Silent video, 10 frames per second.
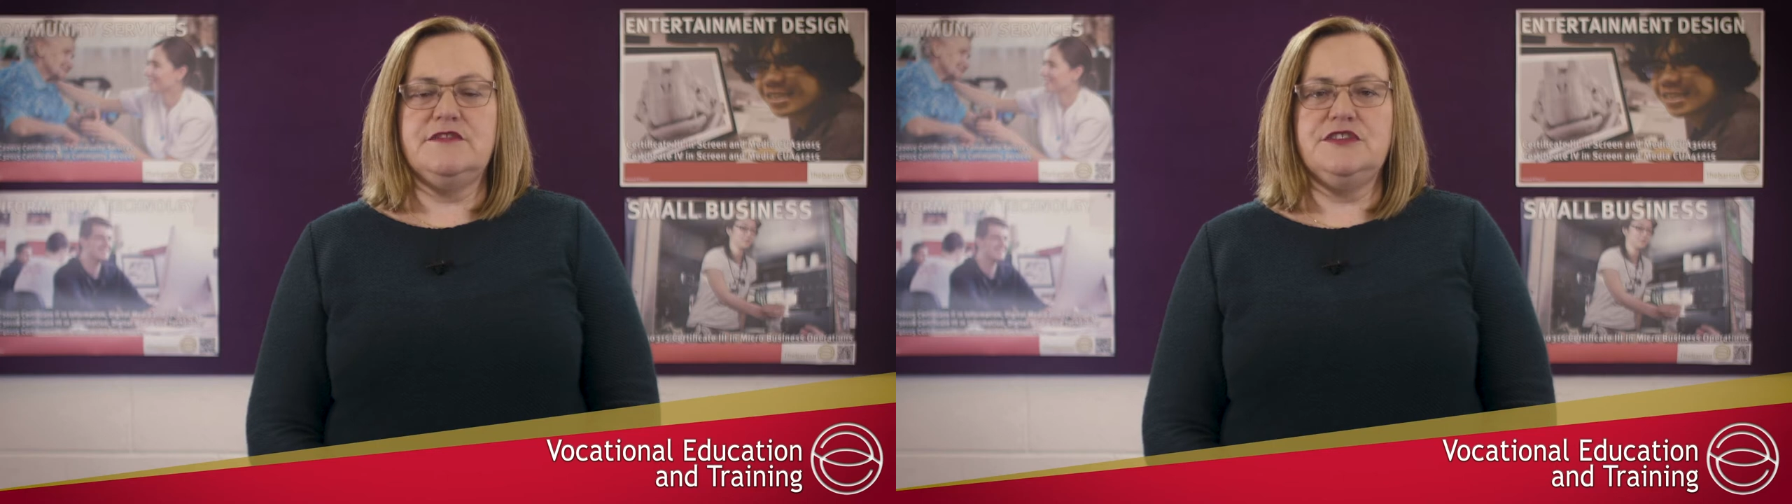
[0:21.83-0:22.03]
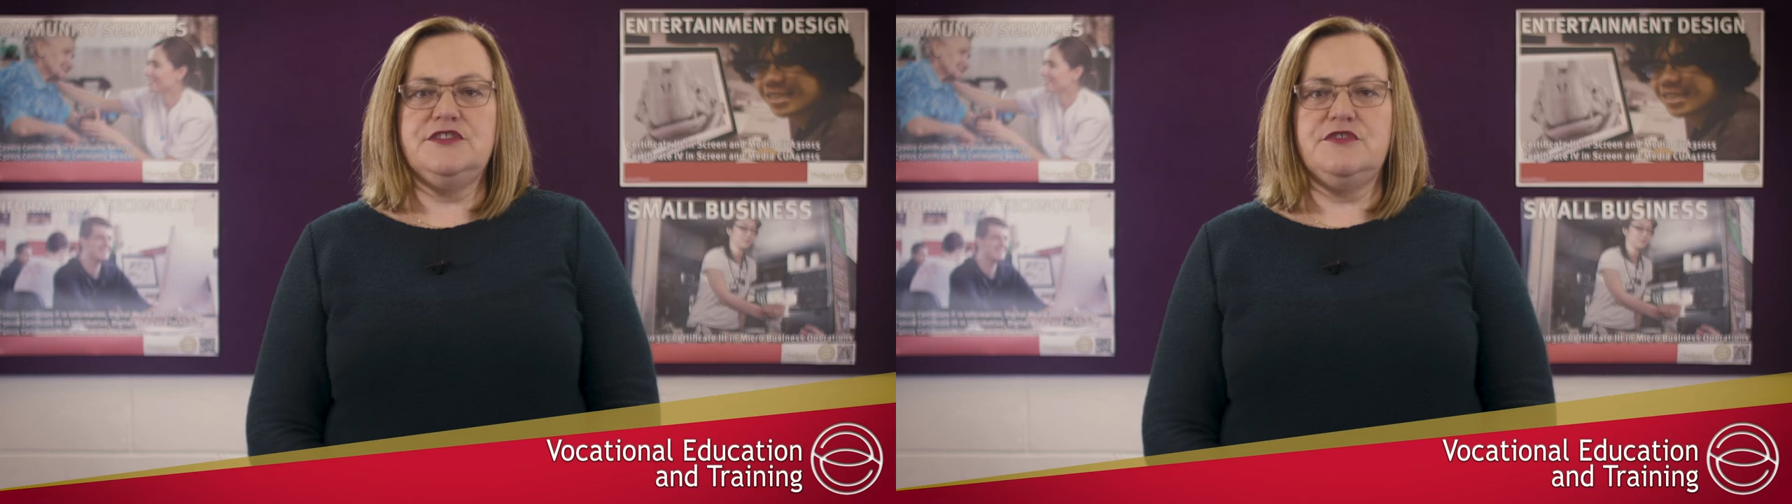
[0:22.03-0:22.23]

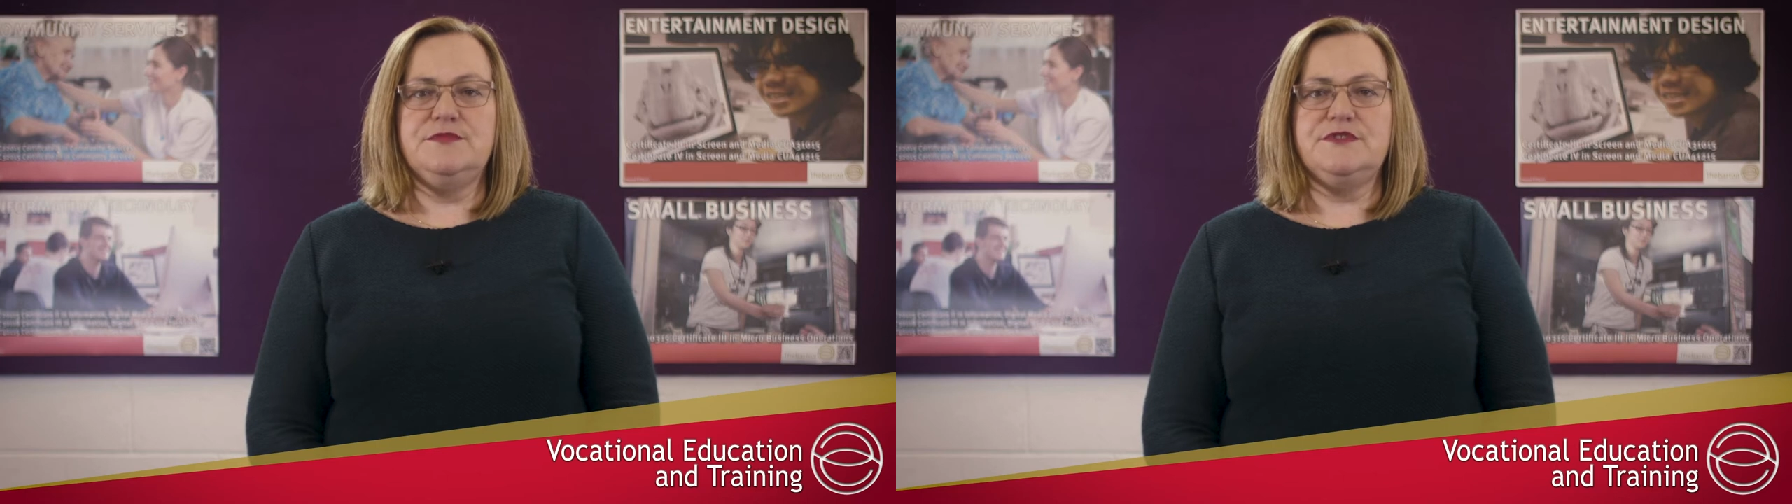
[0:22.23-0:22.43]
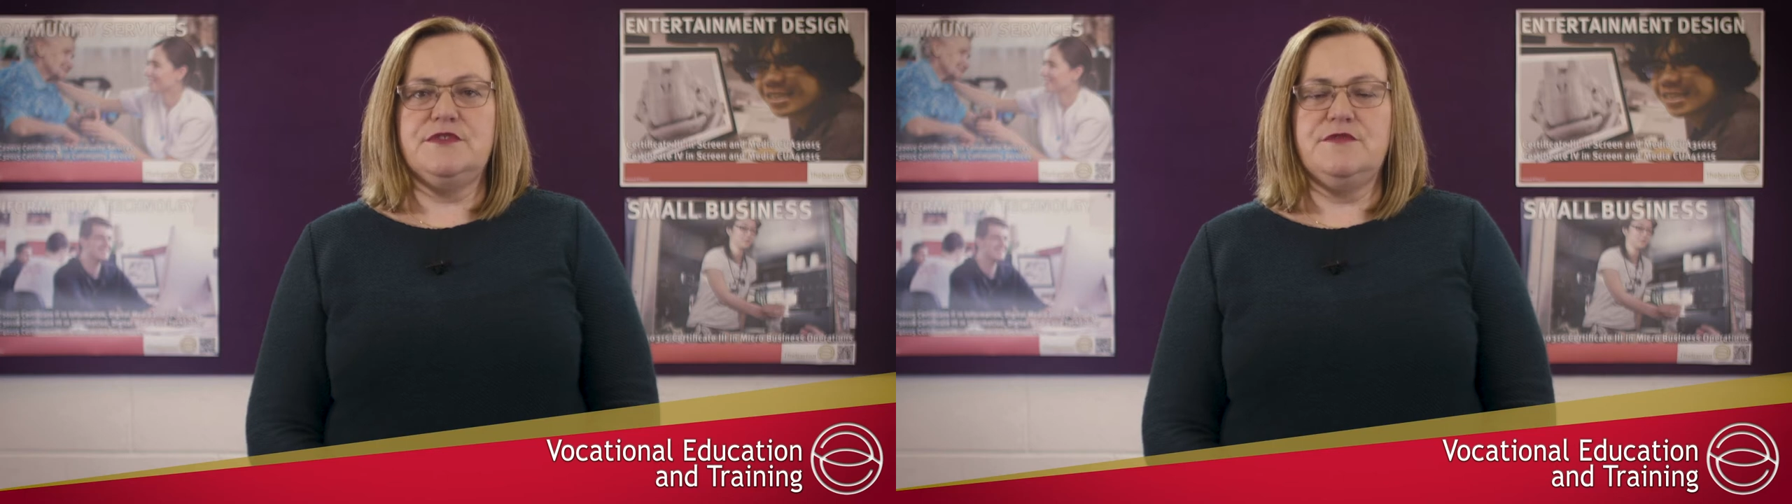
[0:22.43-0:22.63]
growing
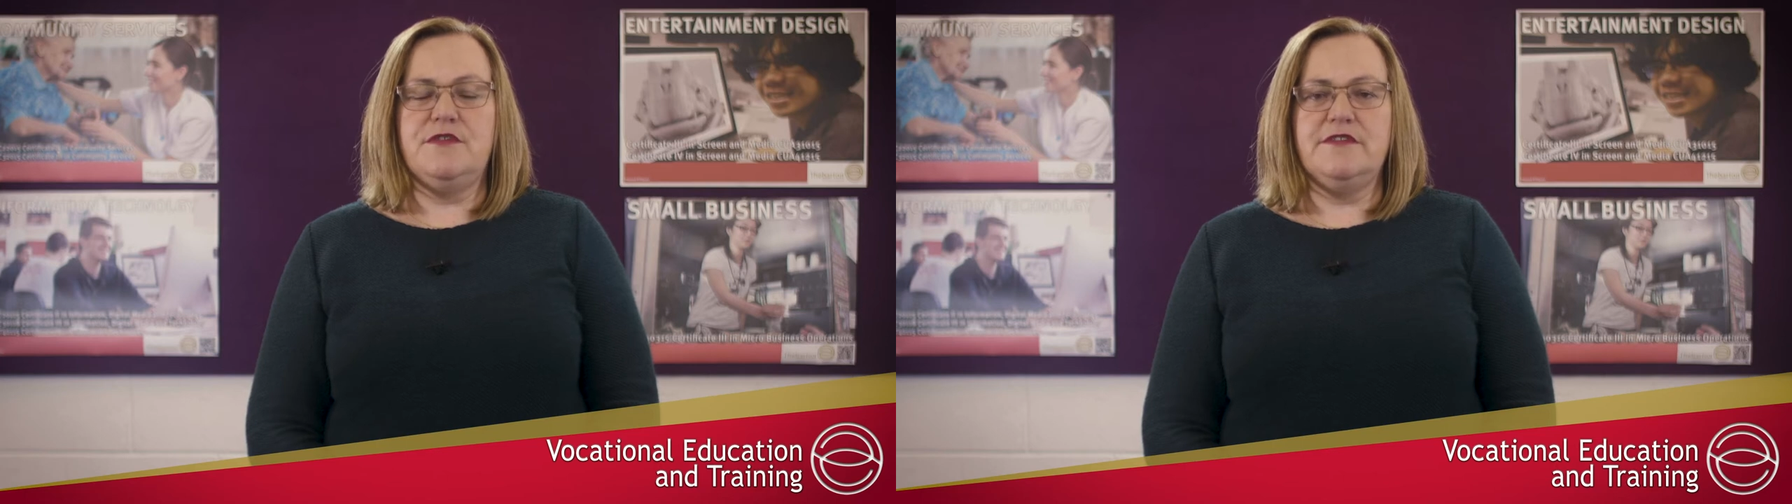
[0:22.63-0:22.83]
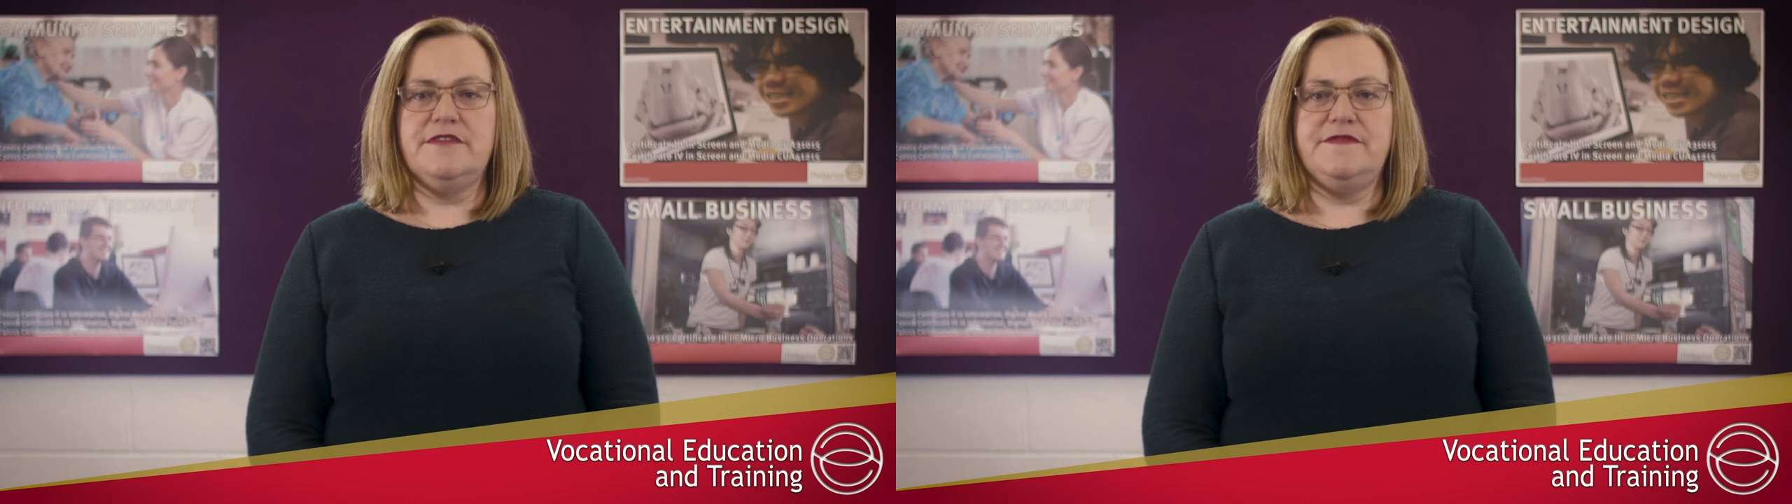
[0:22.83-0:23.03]
jobs
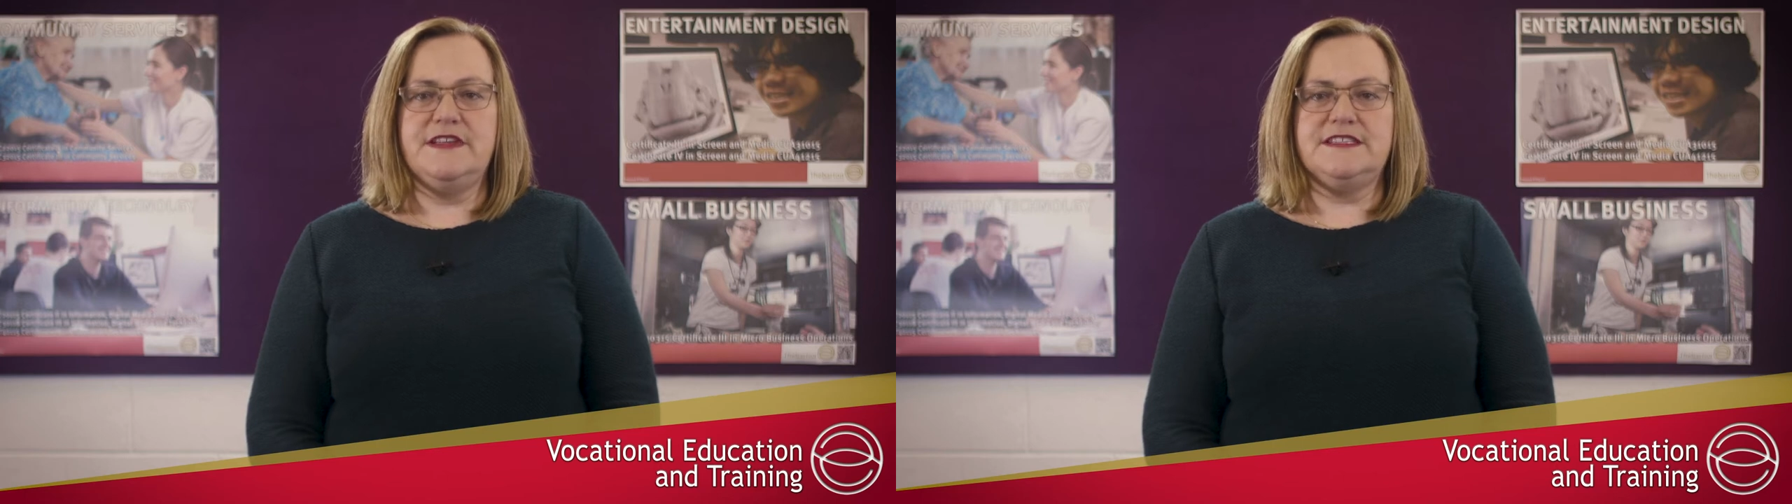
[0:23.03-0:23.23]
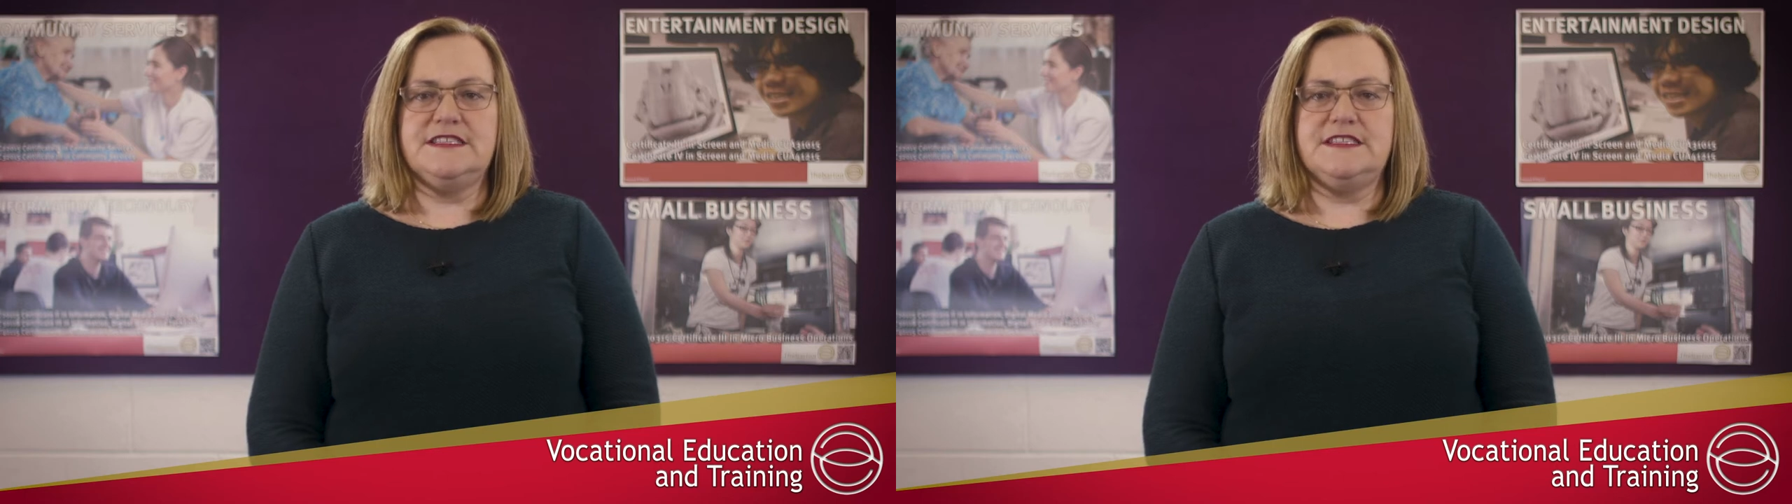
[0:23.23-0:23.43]
require a
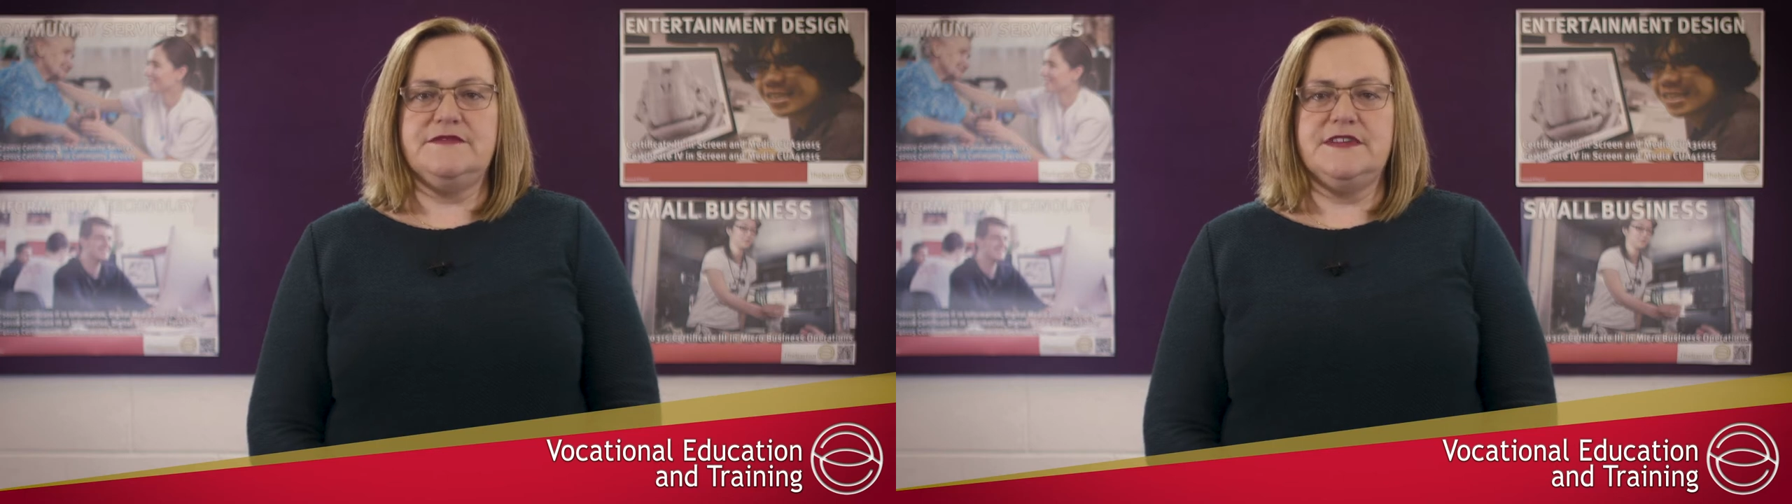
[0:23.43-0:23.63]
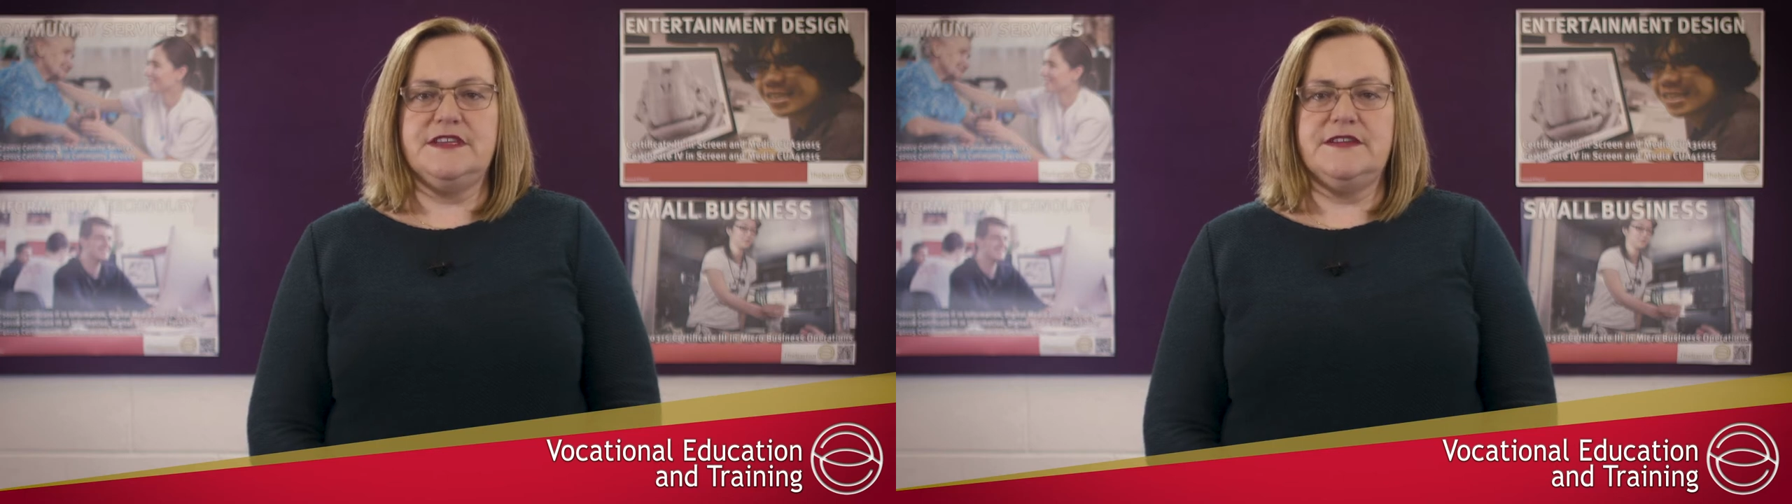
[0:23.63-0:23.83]
VET
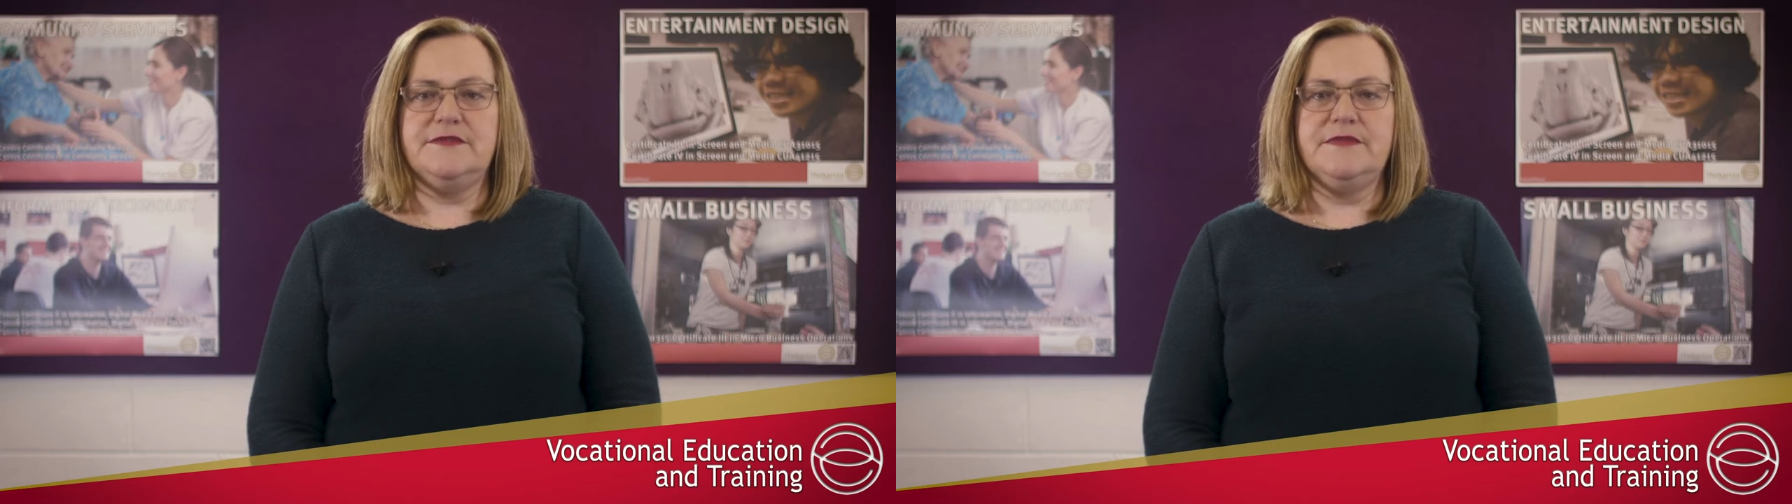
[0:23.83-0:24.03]
certificate.